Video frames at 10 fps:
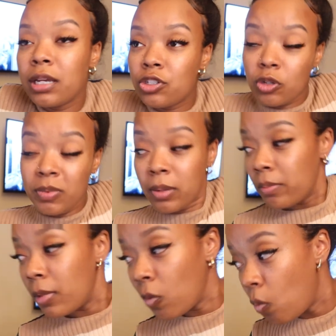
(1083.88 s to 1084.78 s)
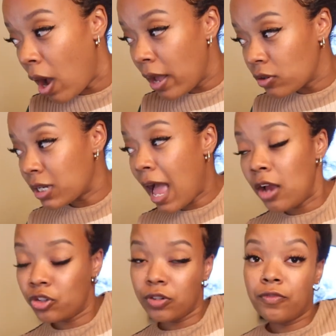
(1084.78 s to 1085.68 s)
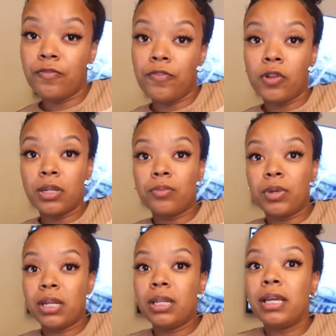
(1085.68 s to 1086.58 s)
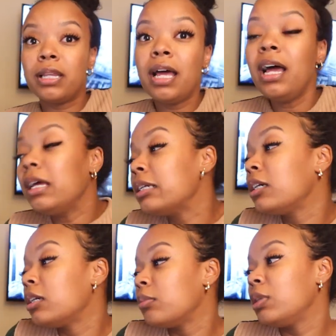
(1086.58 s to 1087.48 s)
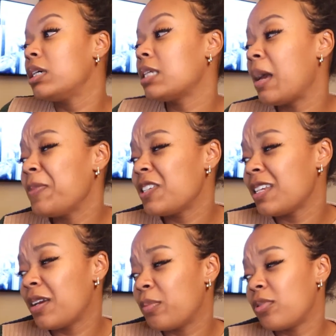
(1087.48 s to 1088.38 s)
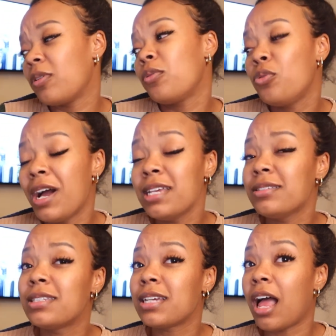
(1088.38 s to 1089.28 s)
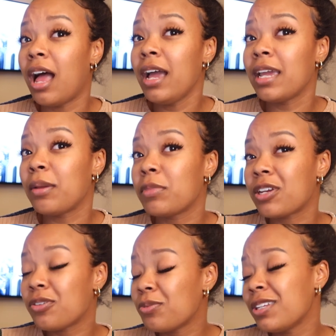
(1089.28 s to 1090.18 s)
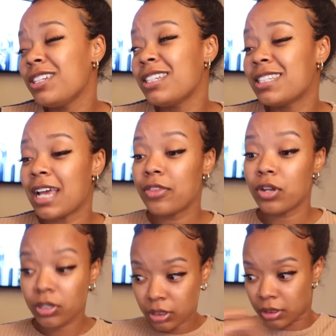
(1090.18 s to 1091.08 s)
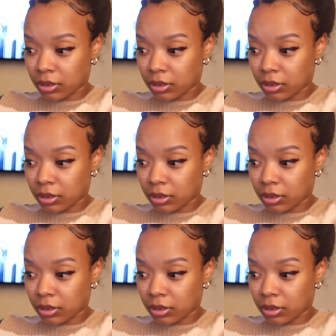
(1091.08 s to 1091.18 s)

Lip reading: it took me a while to actually fully read it like that because I'm just like, bro, who has the time? Like, you really just sat there.